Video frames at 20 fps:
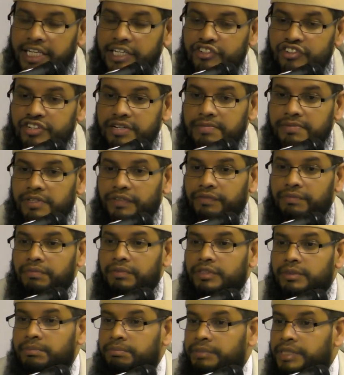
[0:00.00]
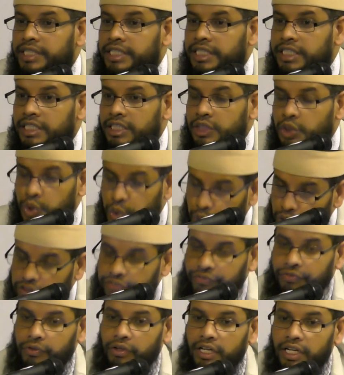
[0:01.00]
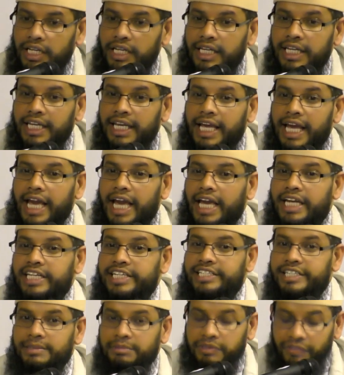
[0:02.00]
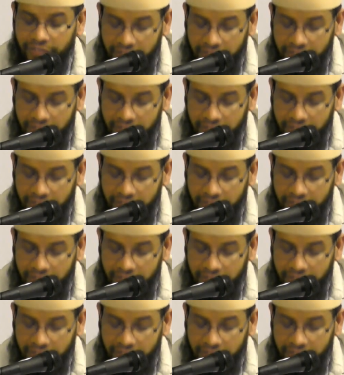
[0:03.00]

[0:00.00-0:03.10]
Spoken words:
in terms of being truthful and in terms